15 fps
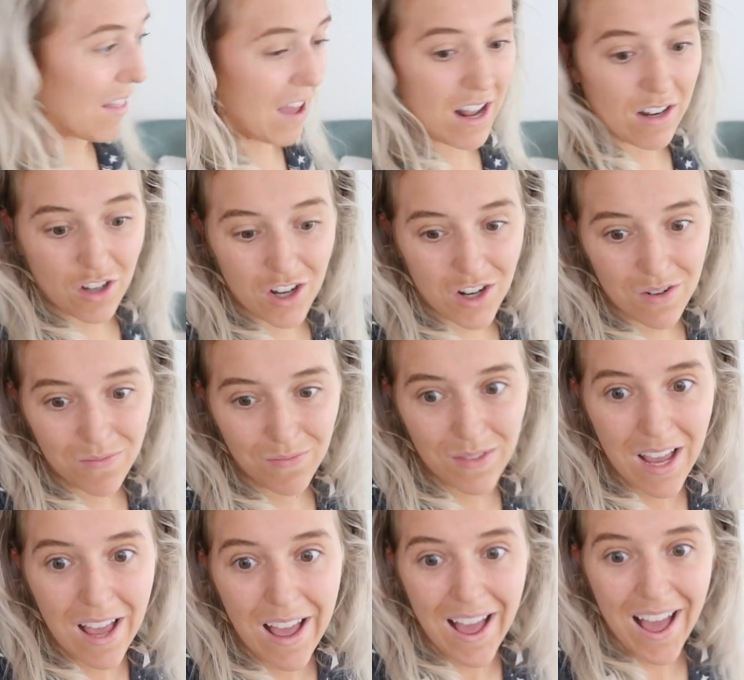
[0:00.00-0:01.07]
get that done,
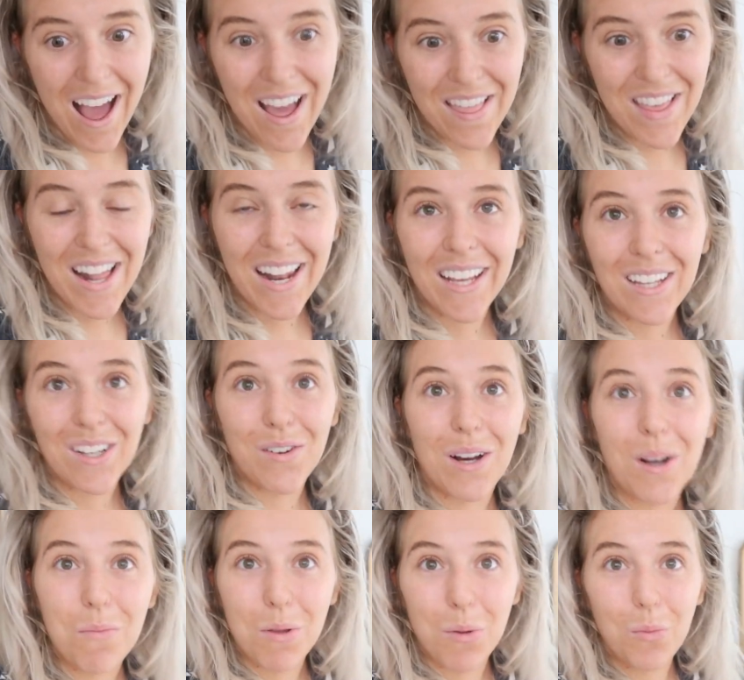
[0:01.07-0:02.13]
and then I can
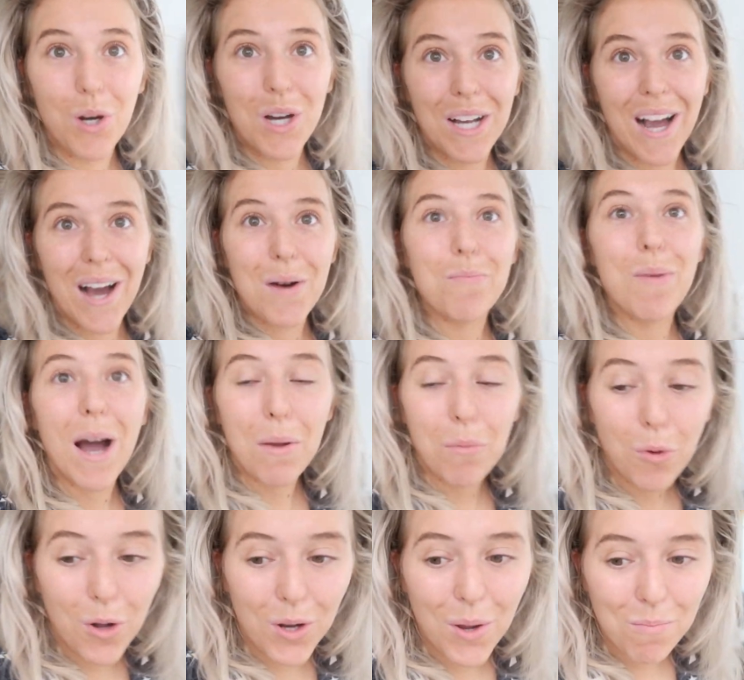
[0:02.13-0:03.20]
crack on with a workout. But I
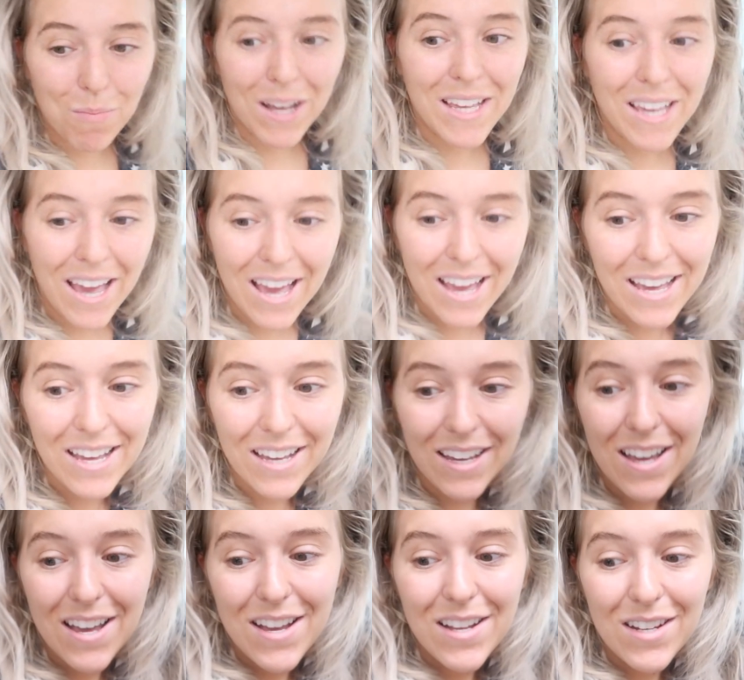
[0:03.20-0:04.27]
want my
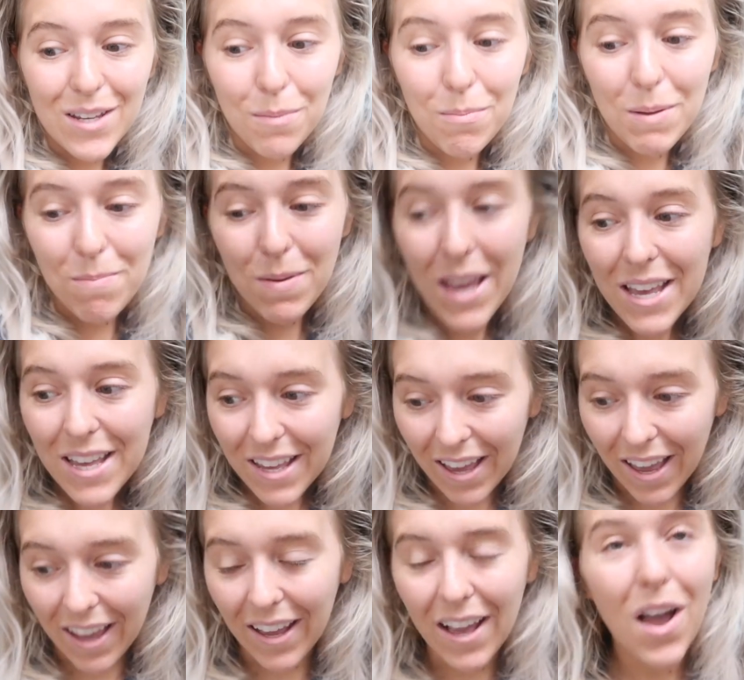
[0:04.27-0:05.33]
cake to be
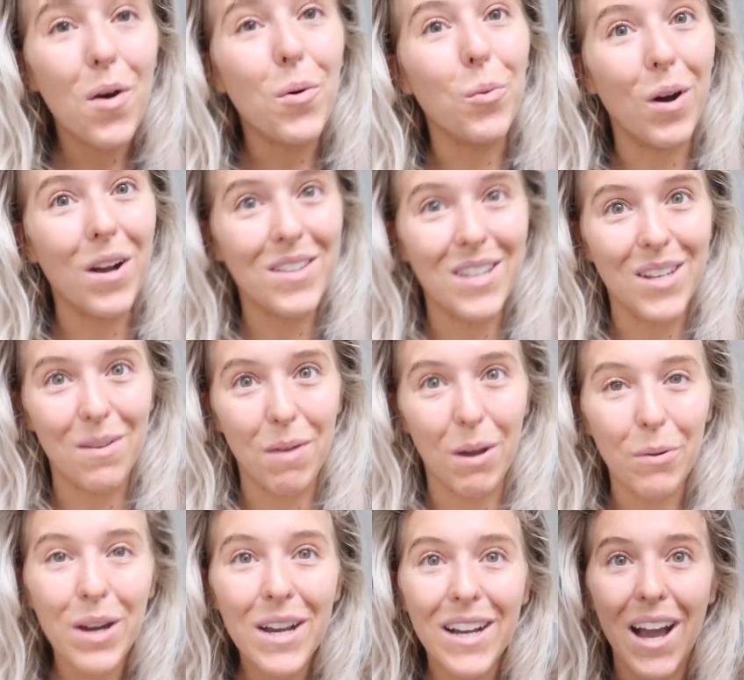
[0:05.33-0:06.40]
baking whilst I do my
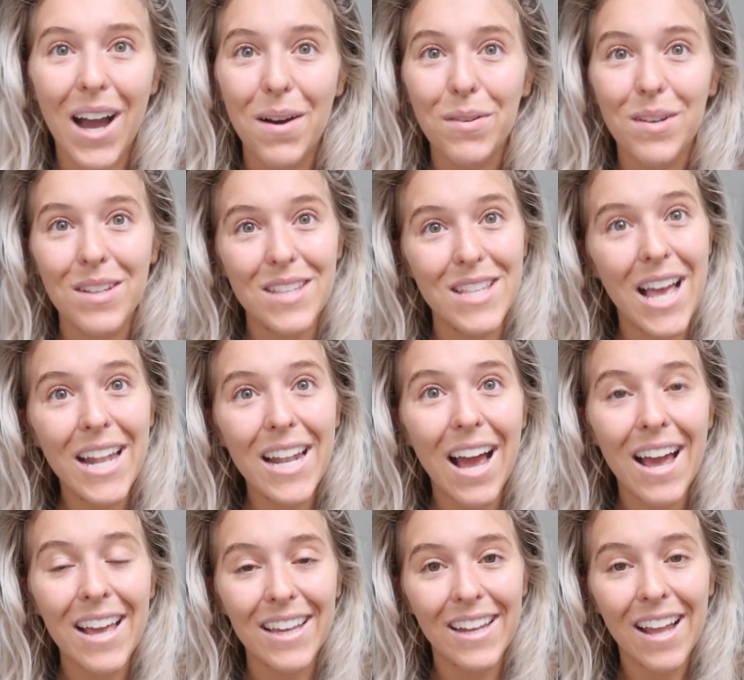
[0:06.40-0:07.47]
workout, because then
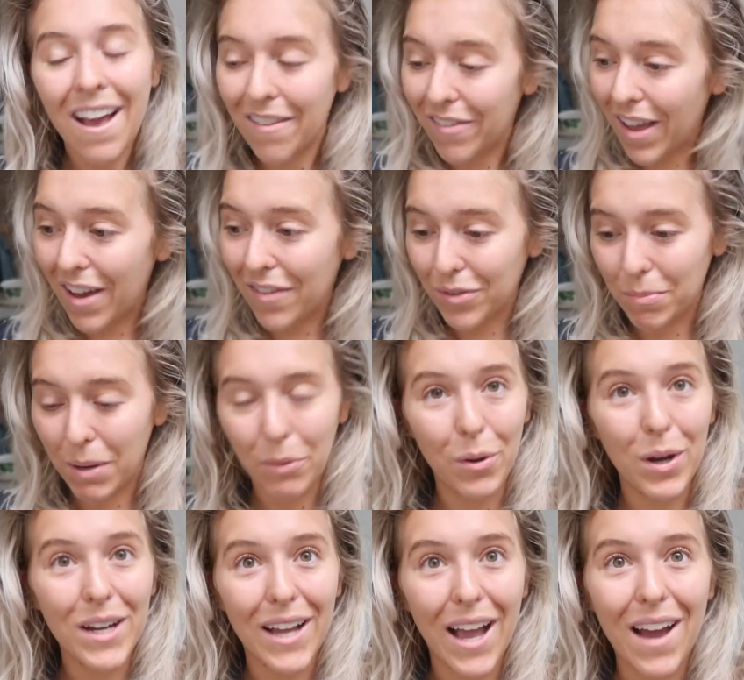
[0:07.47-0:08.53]
I can have it after my
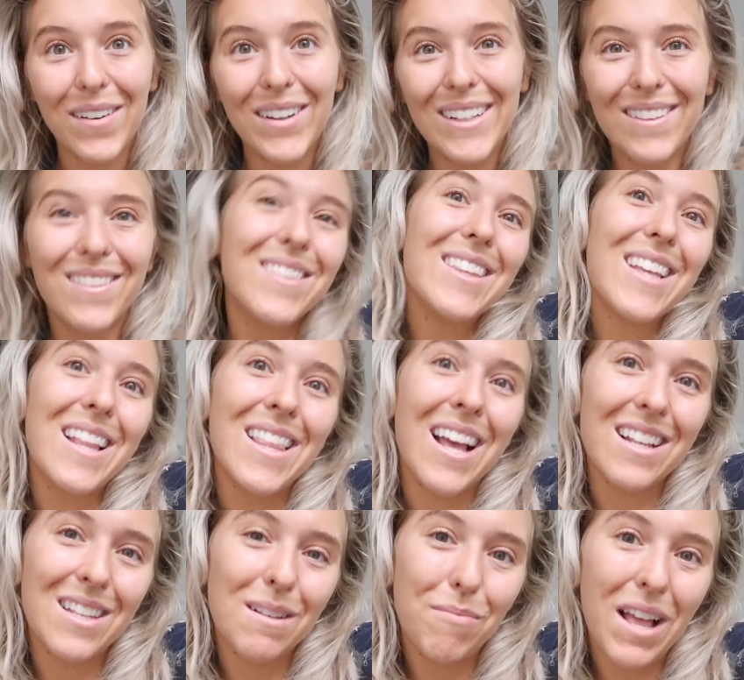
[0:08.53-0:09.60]
workout.
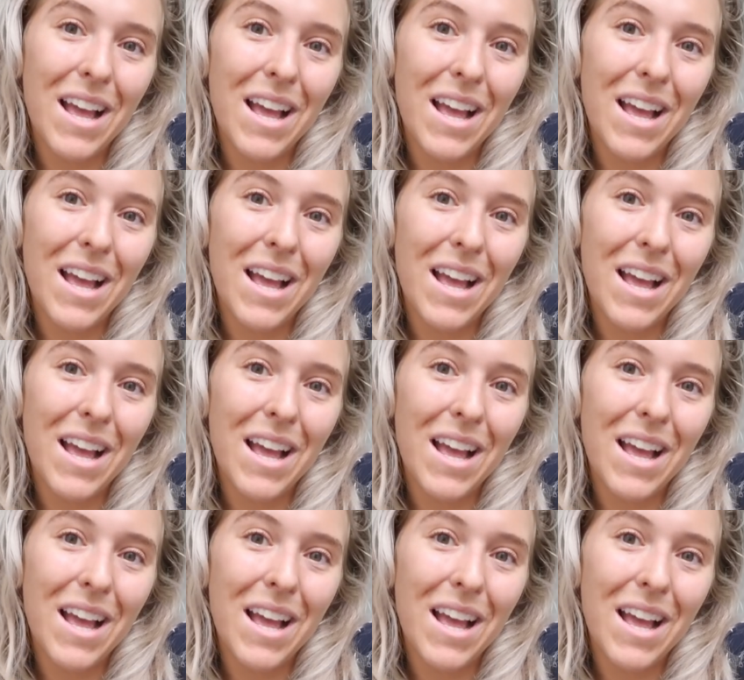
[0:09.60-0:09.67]
That's the